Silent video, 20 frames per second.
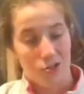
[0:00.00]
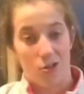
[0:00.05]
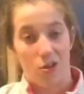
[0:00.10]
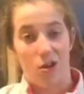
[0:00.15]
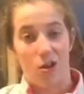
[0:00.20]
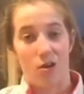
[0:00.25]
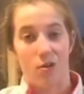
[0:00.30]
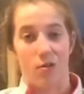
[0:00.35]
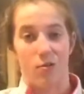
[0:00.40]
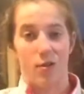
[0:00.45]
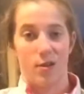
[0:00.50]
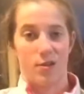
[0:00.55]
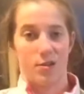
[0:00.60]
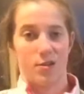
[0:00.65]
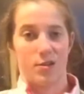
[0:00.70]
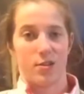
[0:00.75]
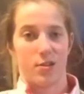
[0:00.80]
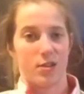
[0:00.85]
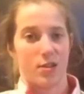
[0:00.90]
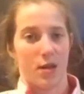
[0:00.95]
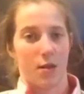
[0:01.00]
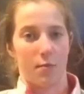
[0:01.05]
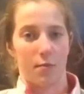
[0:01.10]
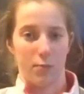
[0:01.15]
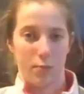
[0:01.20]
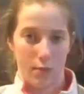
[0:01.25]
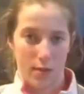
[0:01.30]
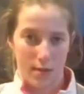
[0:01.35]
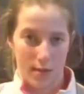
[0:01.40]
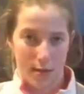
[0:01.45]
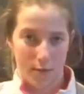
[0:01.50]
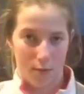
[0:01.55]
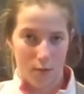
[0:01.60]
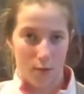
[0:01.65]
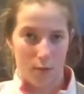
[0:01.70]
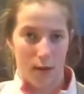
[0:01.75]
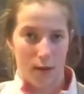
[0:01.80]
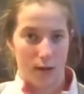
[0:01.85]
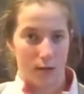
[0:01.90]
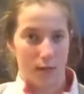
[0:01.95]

do the harder way just because I've been playing that for a while,